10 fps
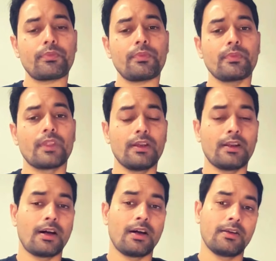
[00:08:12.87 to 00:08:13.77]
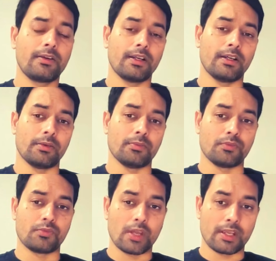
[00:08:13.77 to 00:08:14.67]
There are
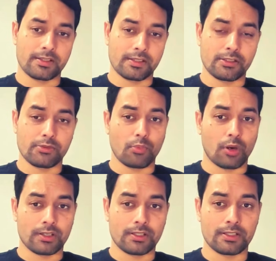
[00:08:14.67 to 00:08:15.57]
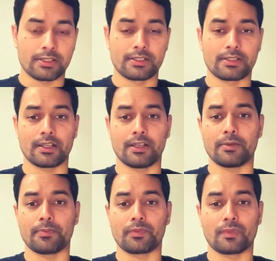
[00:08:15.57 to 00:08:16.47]
JSON models
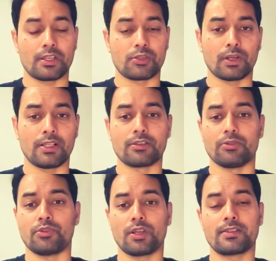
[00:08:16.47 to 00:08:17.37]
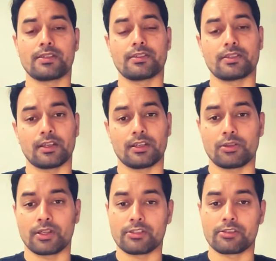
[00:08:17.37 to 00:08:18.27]
as well. So JSON you
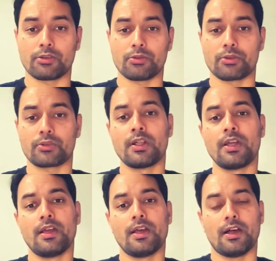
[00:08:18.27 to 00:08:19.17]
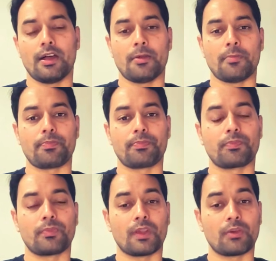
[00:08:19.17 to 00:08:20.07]
can store. Um,
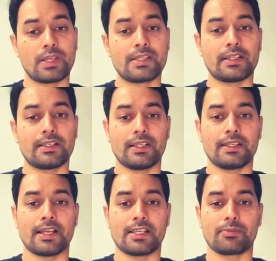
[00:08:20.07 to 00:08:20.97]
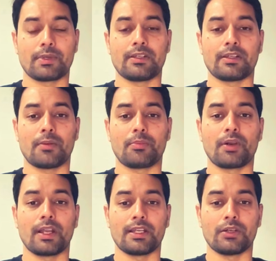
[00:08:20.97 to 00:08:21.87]
Recently, it has been
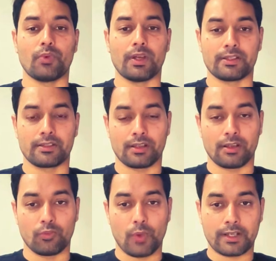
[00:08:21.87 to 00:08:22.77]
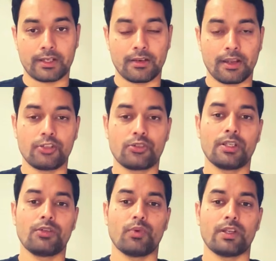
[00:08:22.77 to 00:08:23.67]
upgraded with a vector
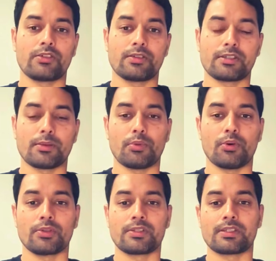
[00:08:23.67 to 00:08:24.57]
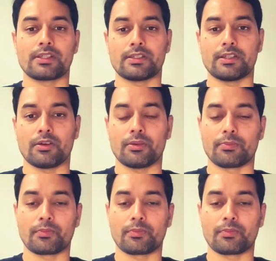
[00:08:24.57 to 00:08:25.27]
engine, which supports the